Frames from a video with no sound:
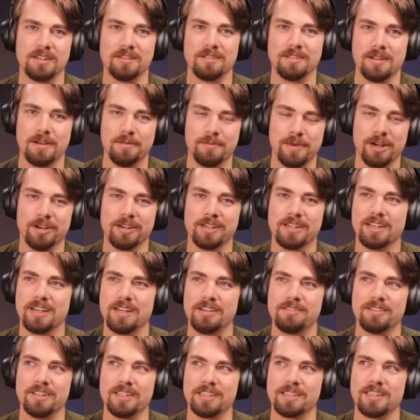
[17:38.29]
in America,
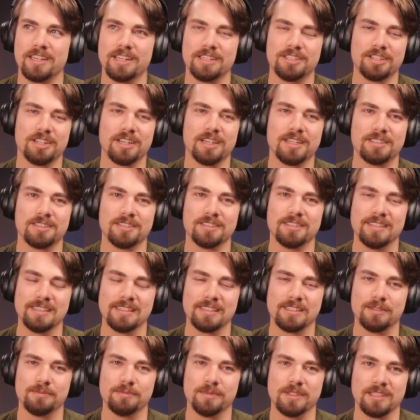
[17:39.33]
I feel like the education
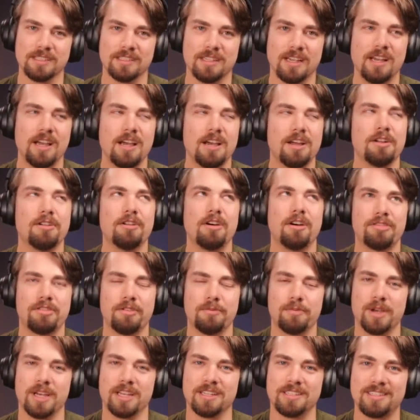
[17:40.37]
system is not
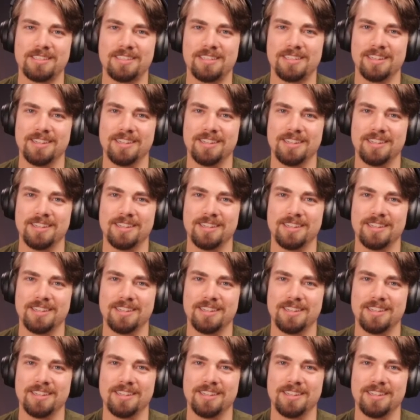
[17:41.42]
the best.